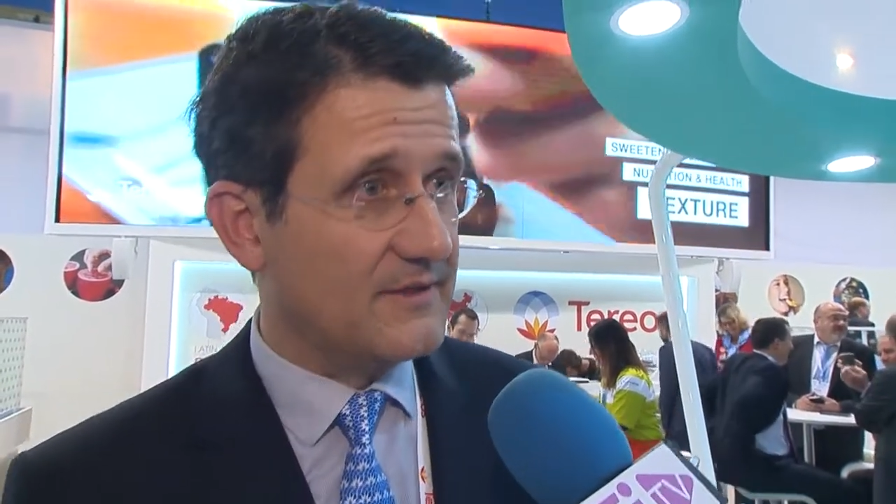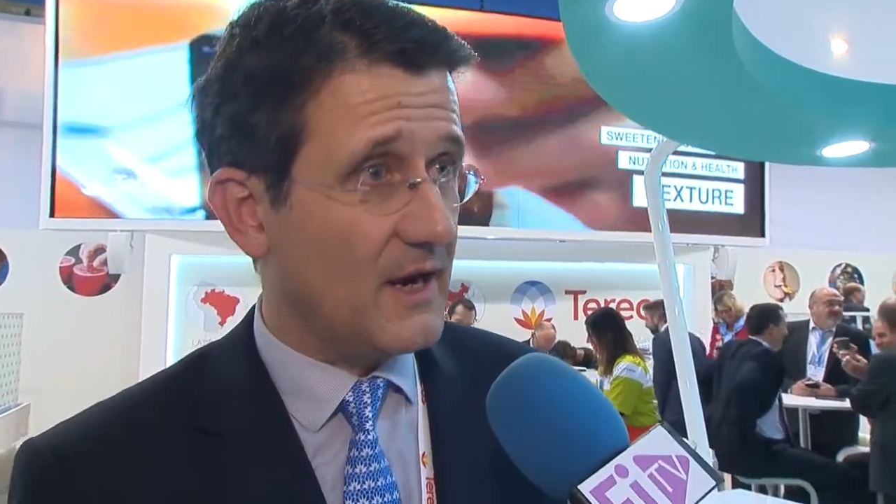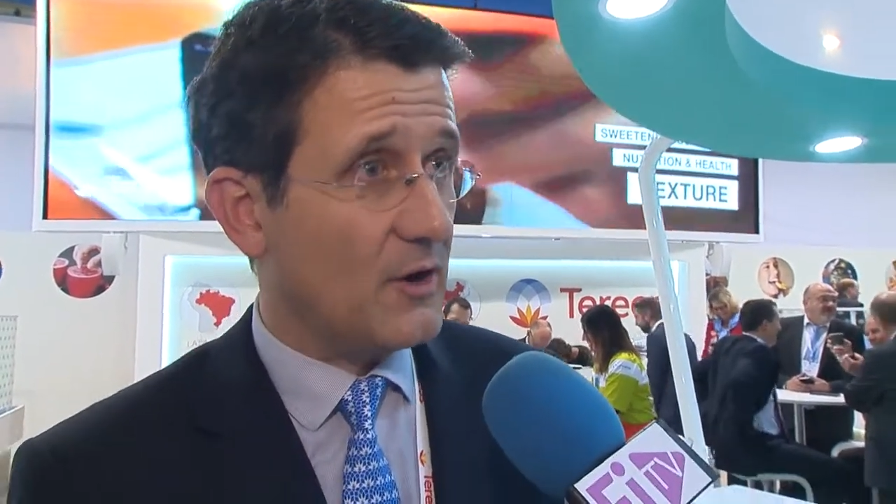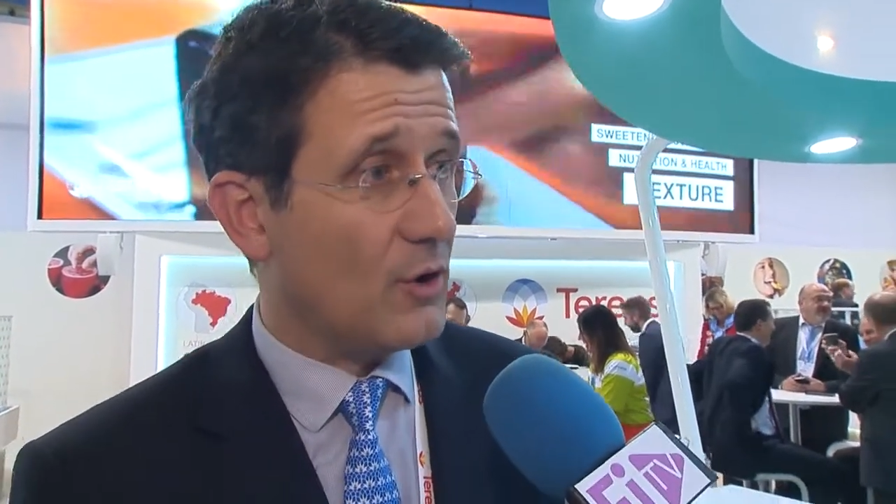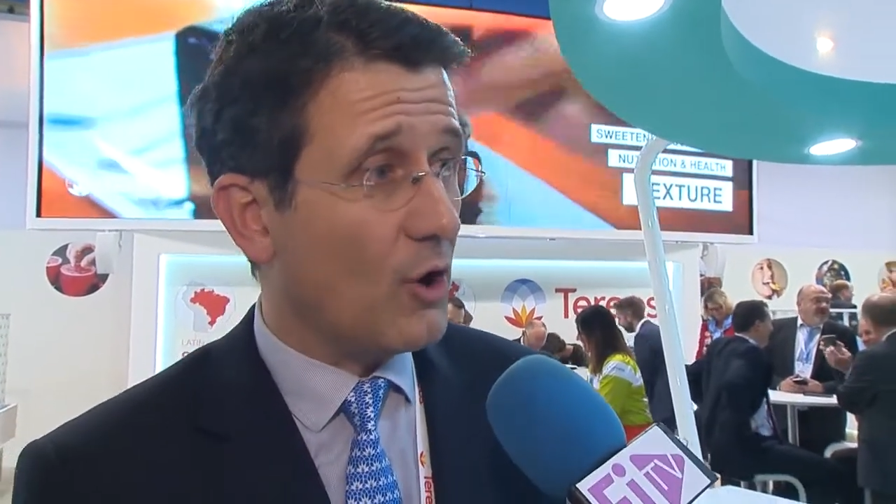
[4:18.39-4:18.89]

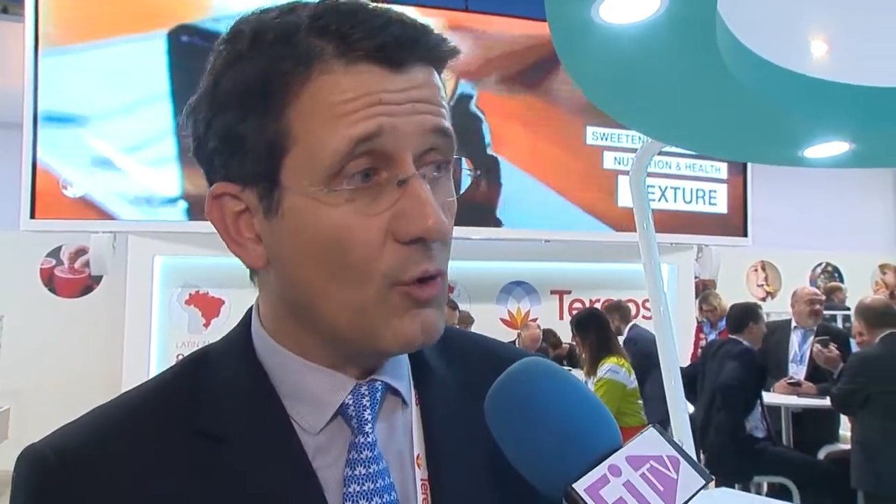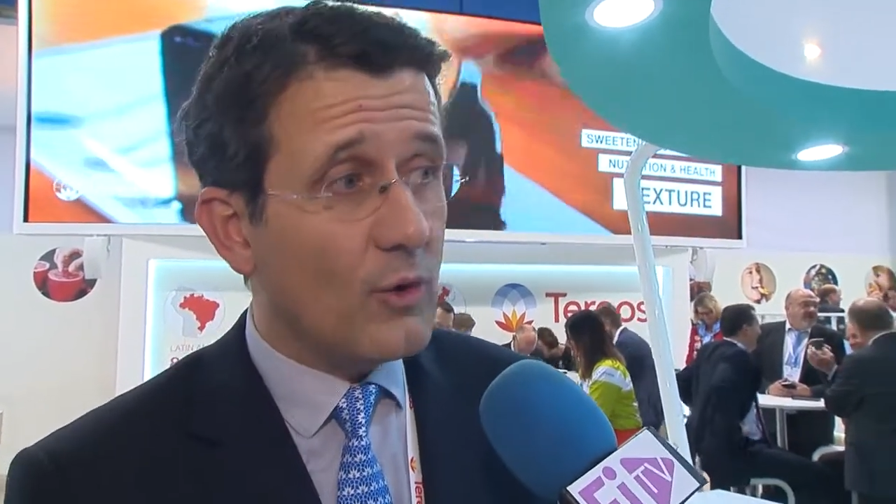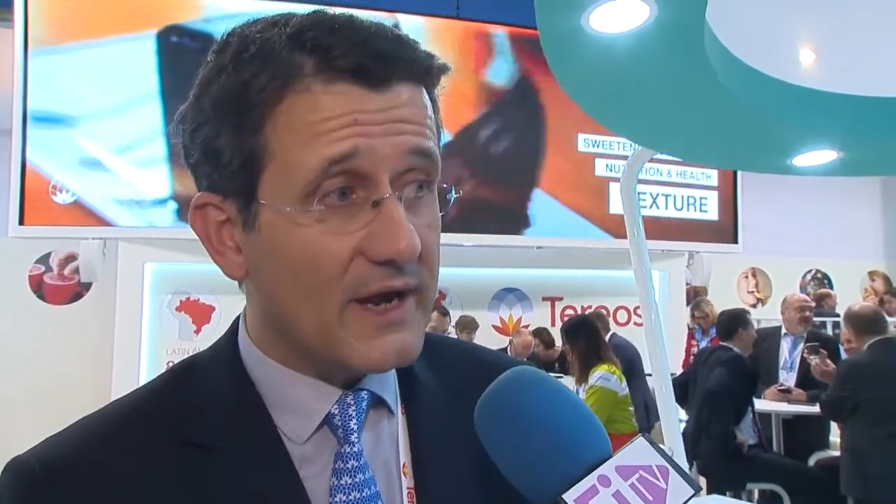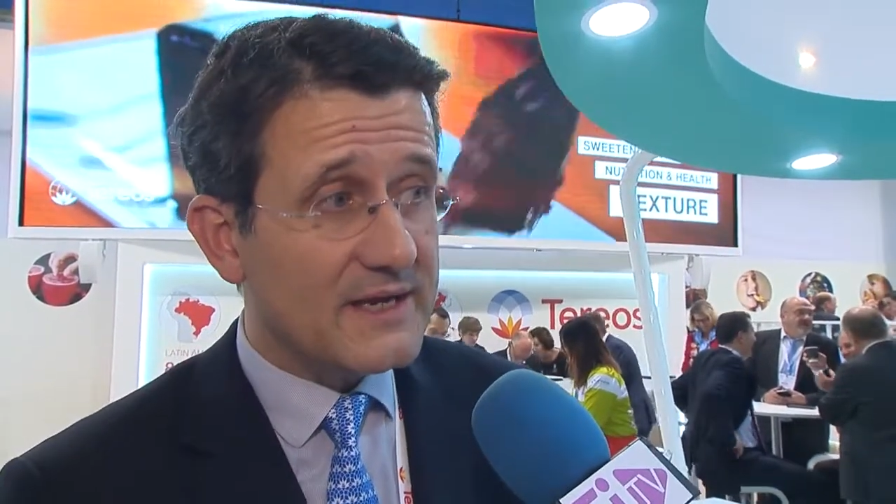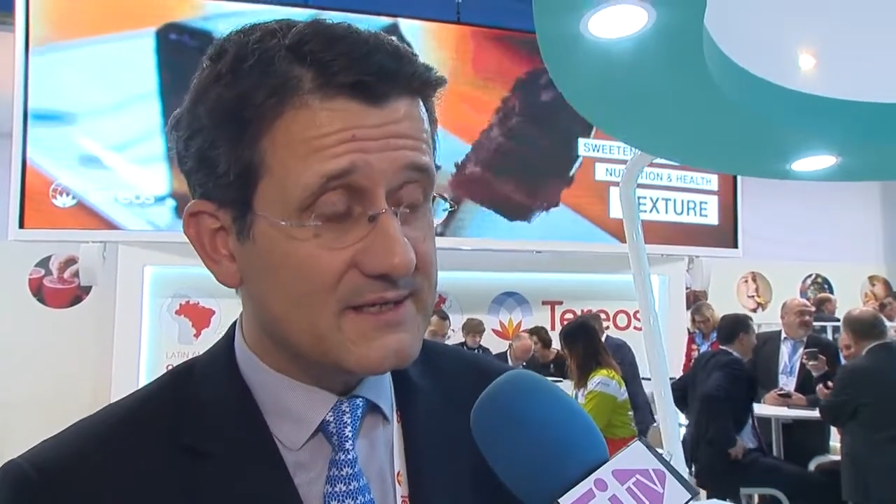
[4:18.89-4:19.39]
they are
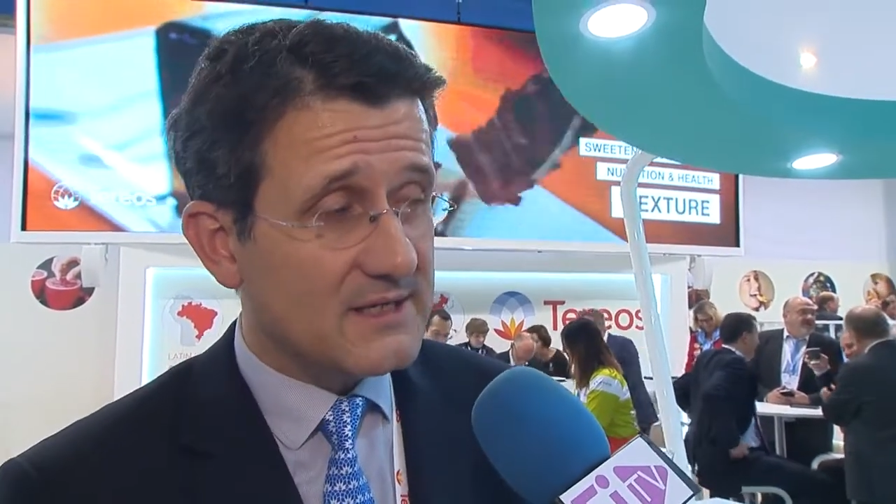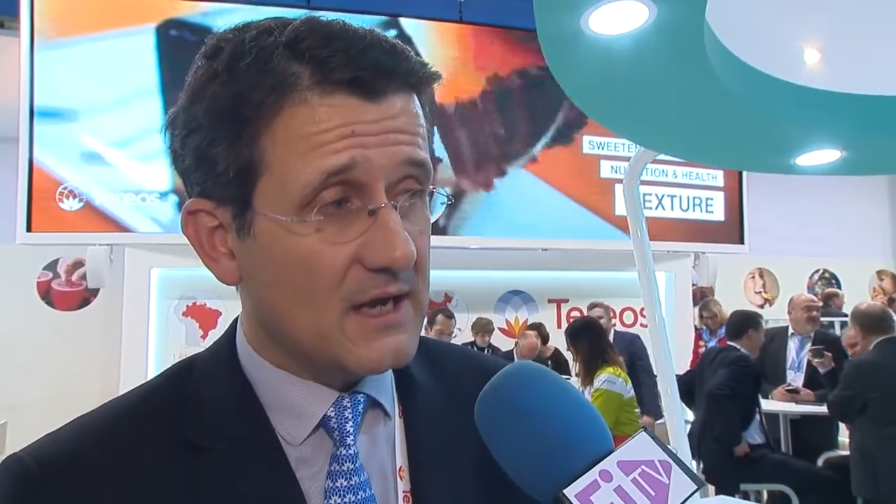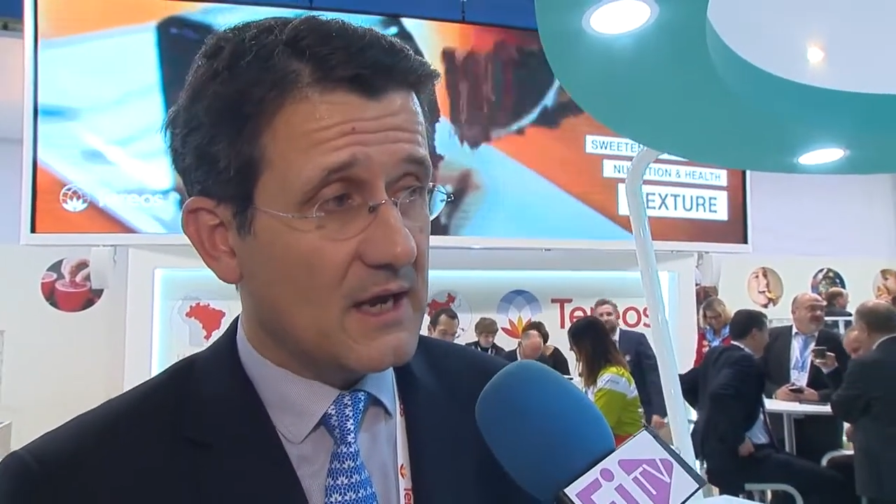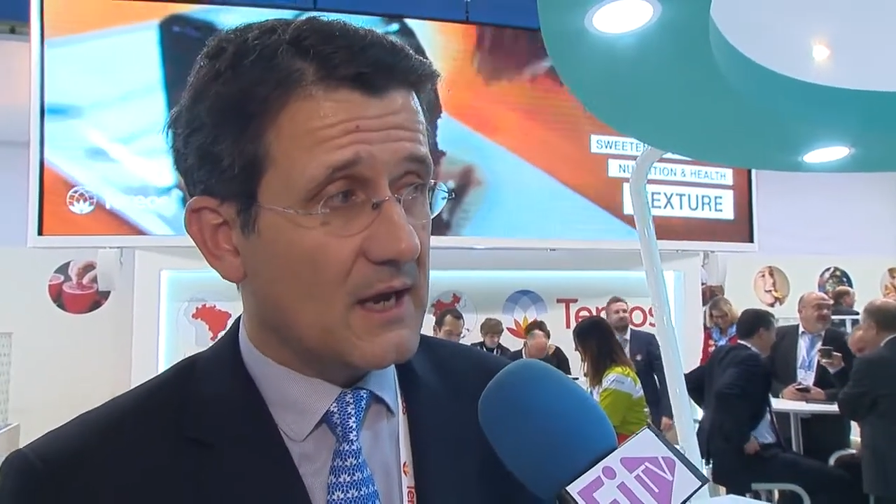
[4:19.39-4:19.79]
always